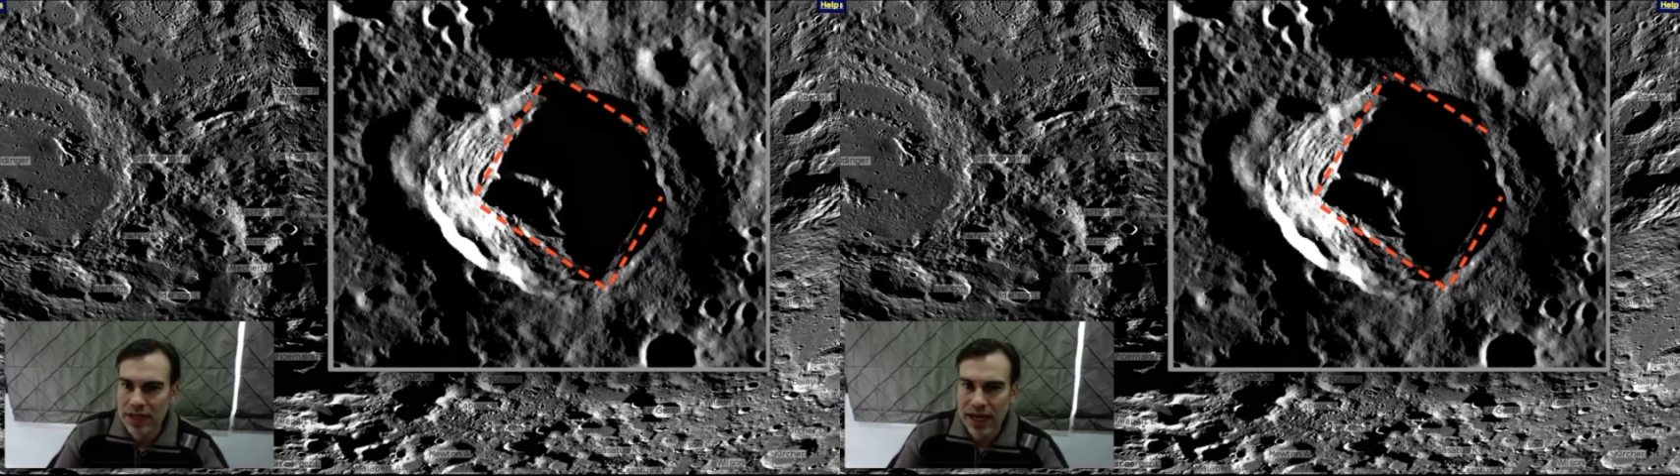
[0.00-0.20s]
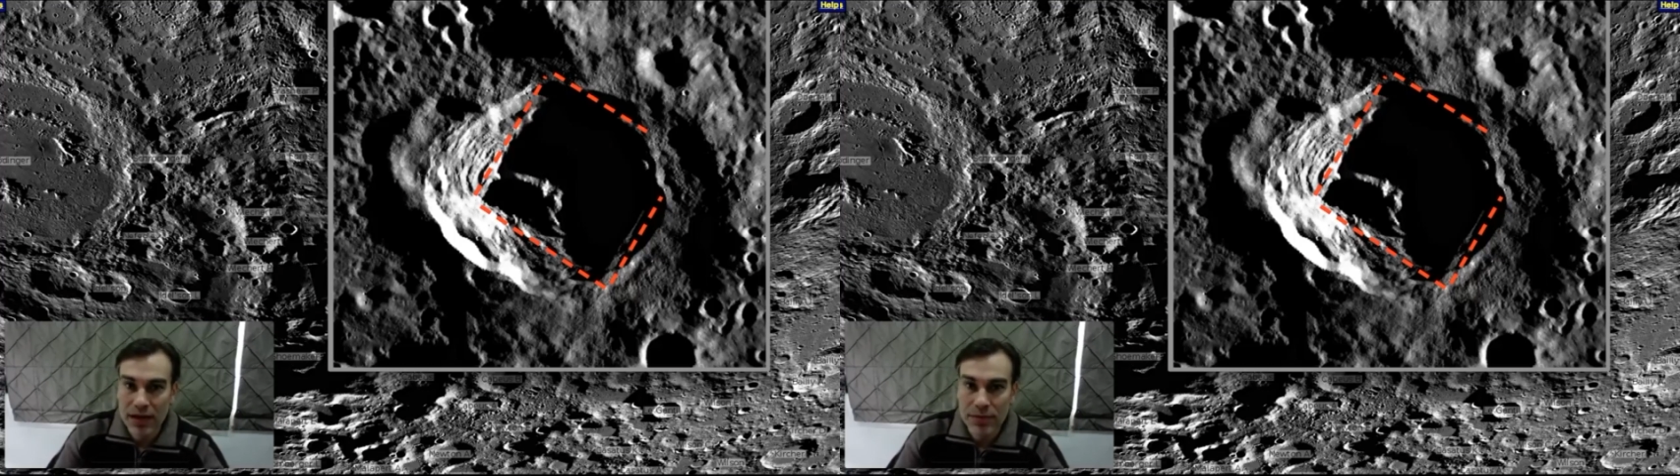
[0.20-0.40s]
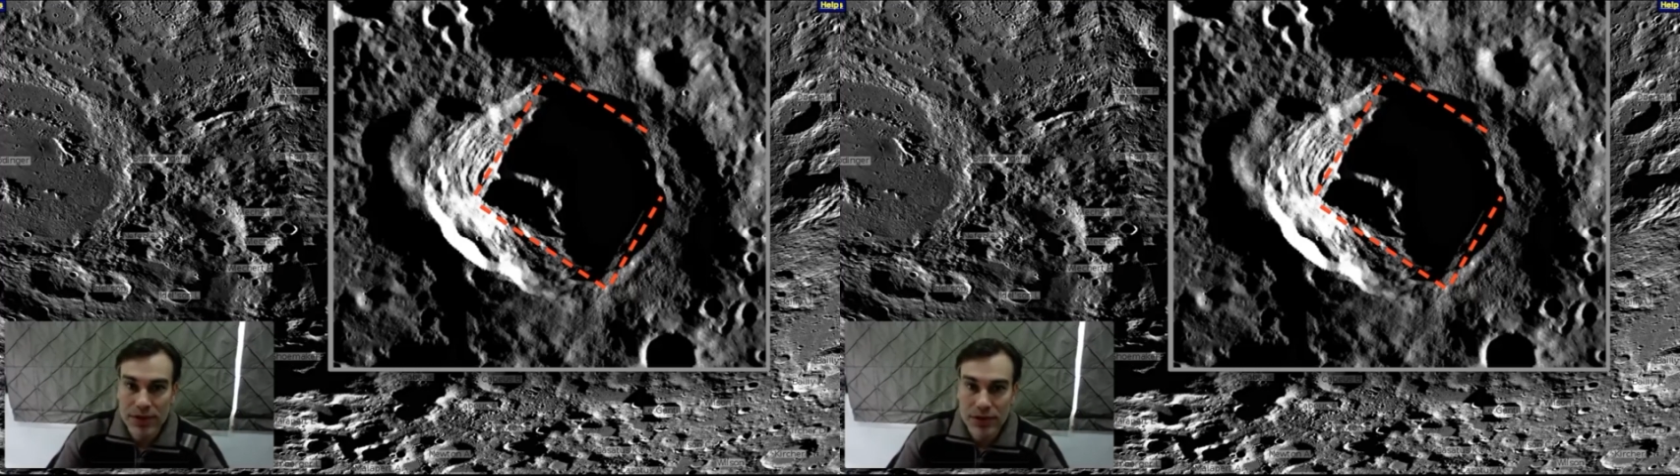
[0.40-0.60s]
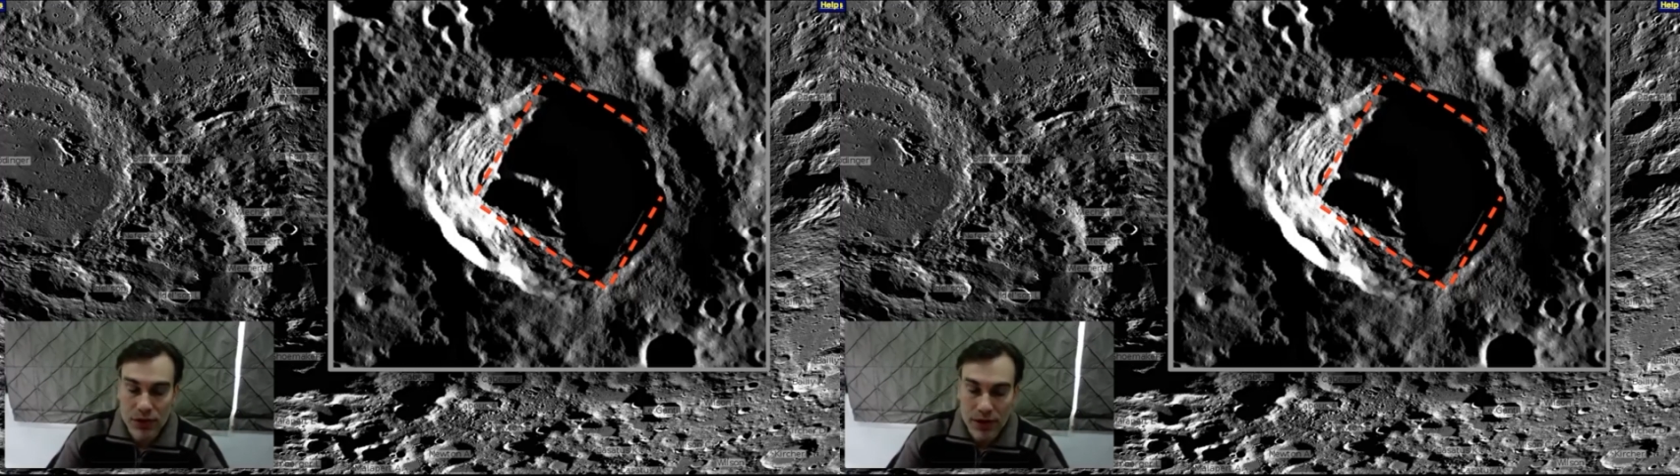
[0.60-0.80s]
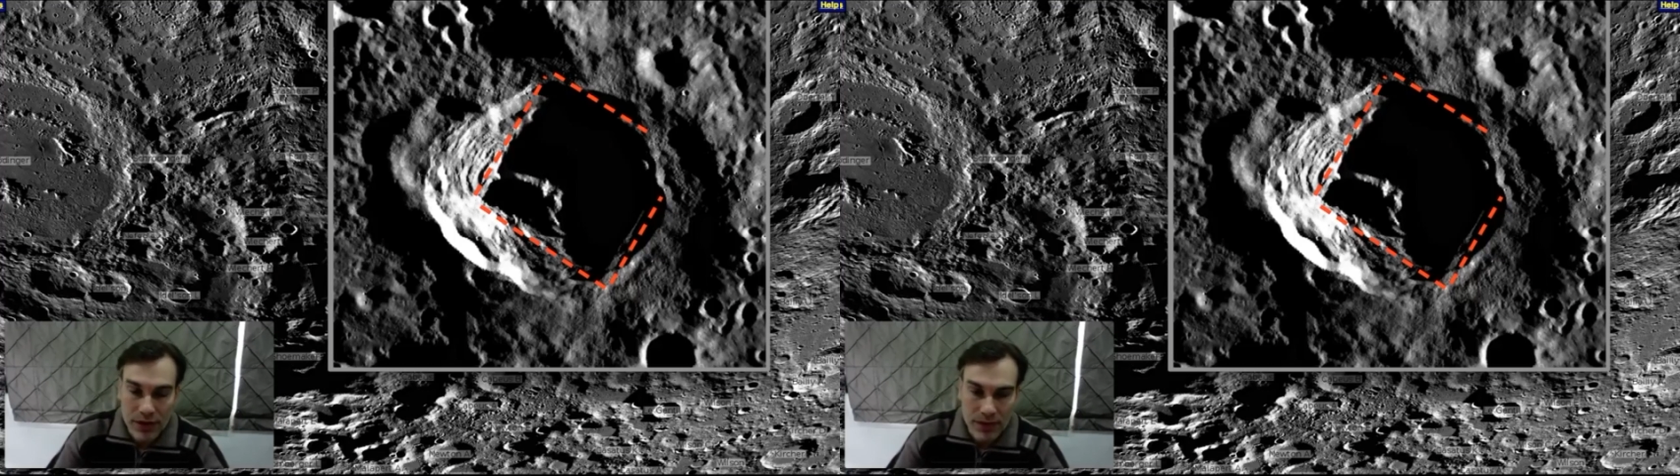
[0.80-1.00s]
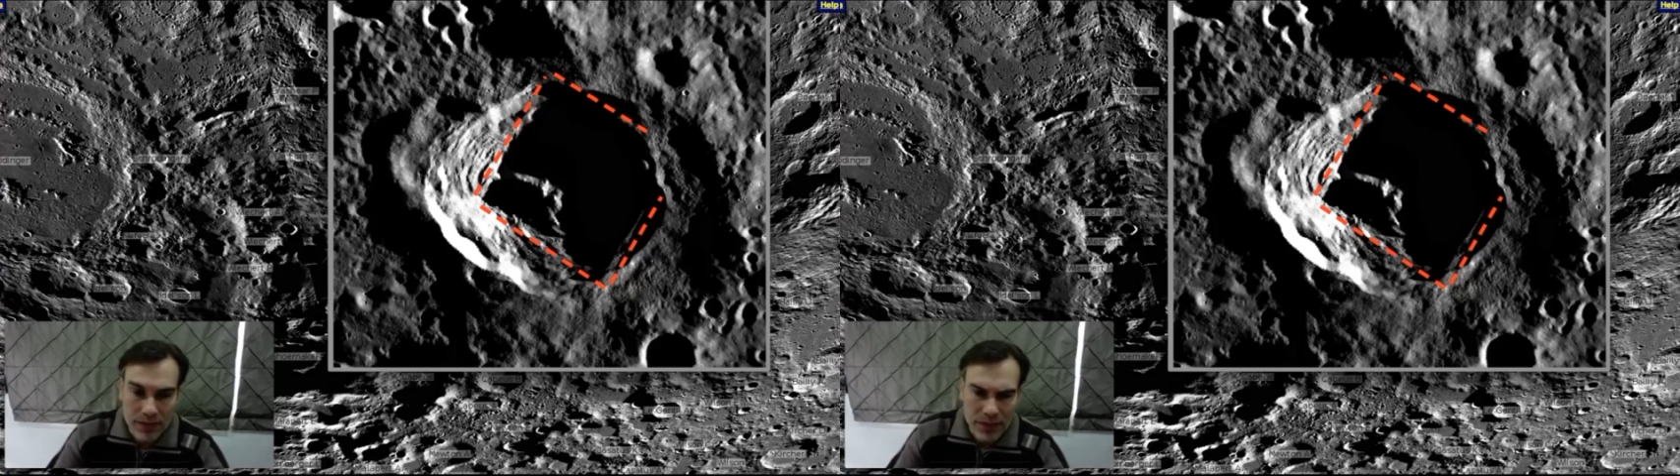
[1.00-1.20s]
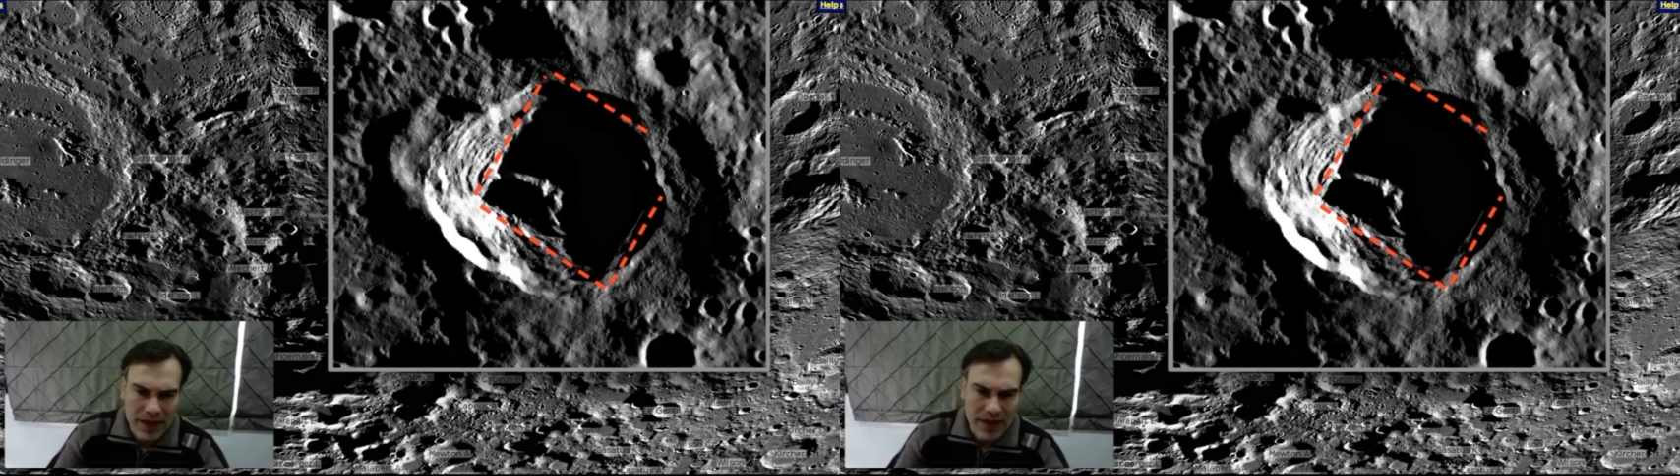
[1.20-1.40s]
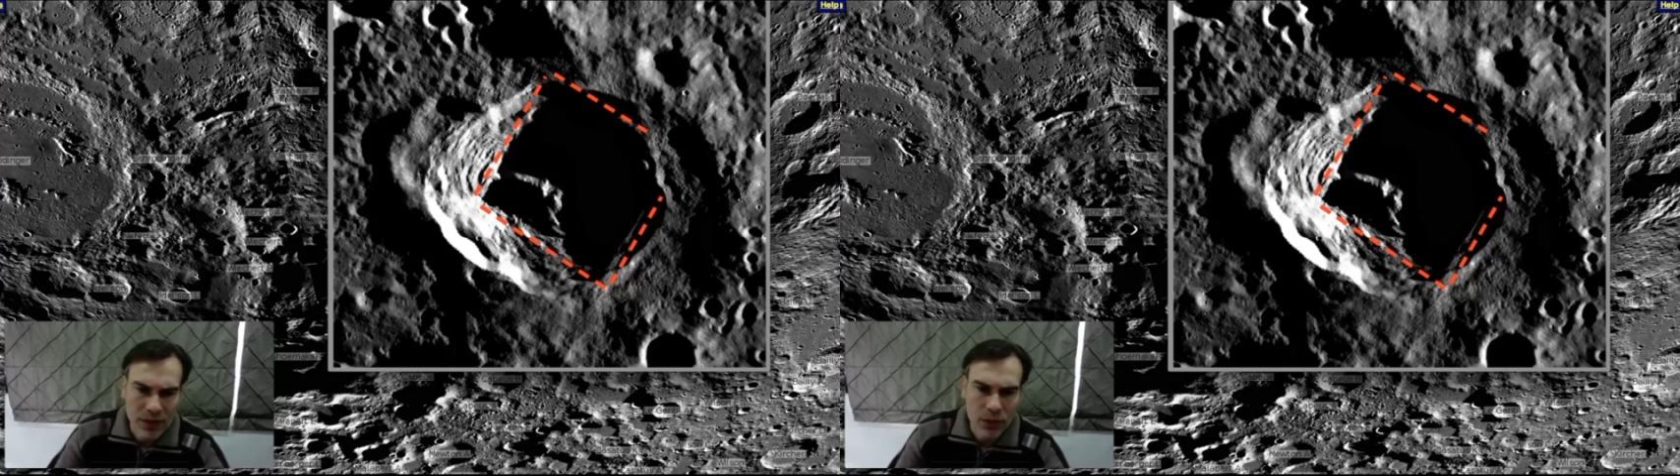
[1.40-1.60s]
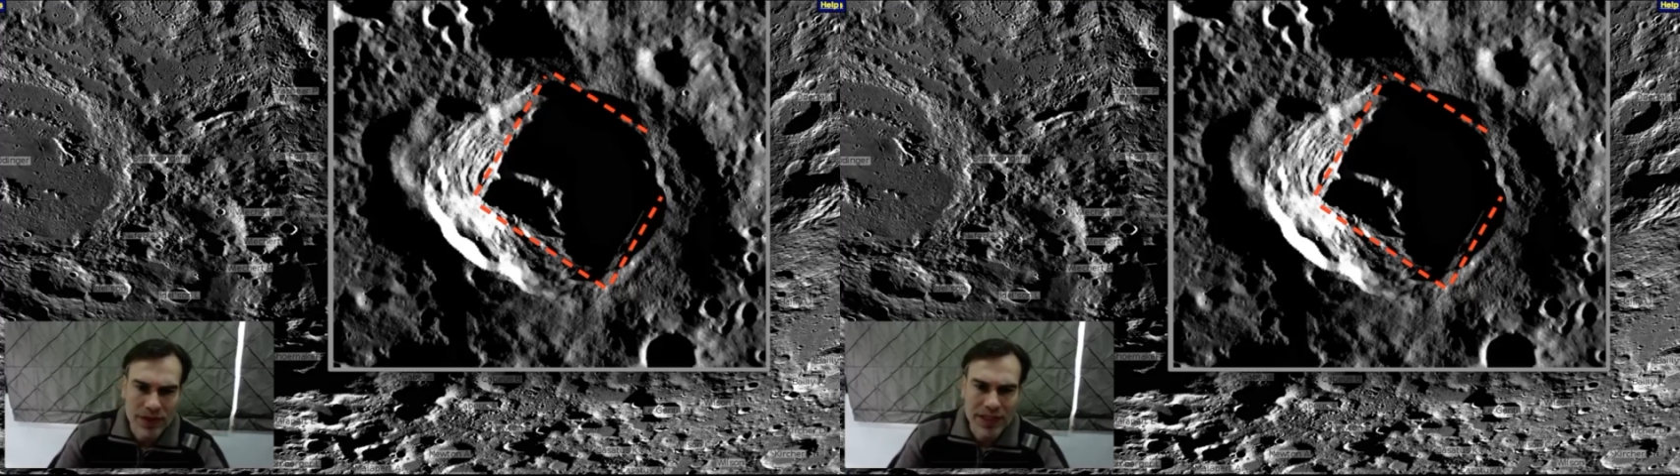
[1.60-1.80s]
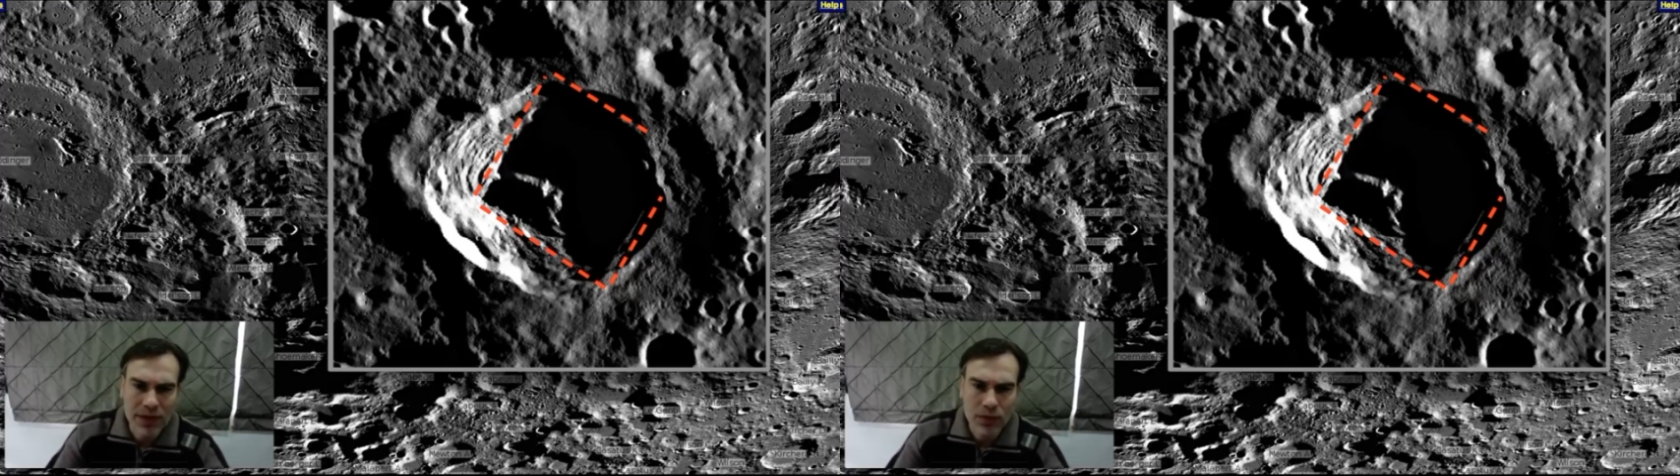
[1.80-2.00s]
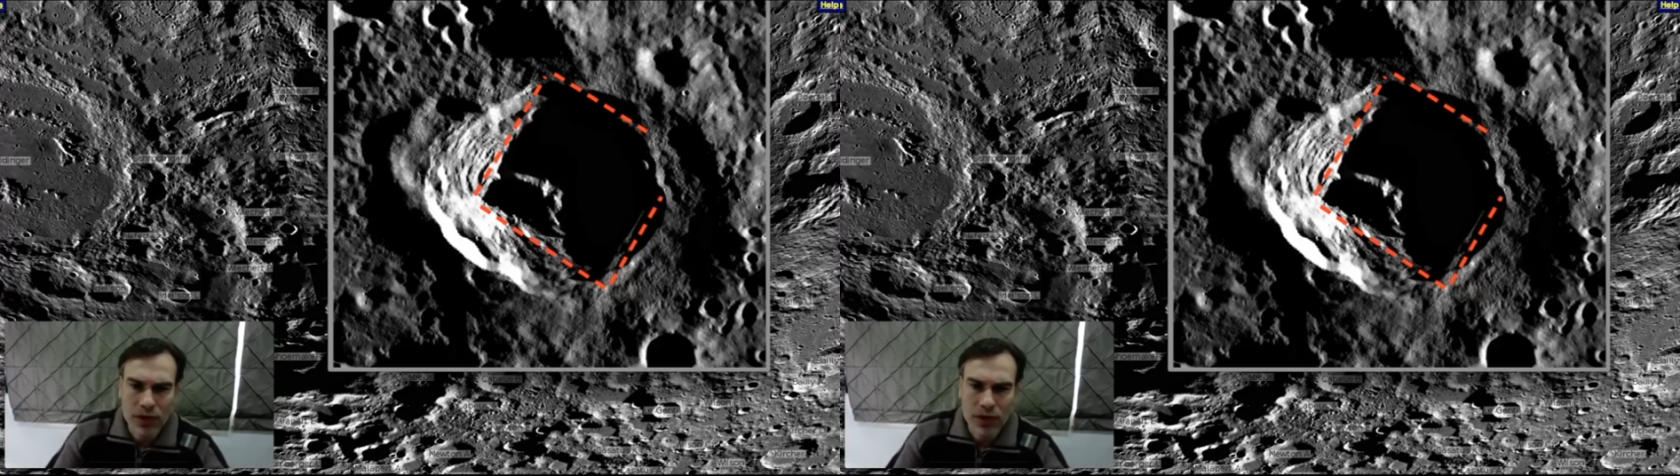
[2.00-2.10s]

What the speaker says: Cabeus crater, the same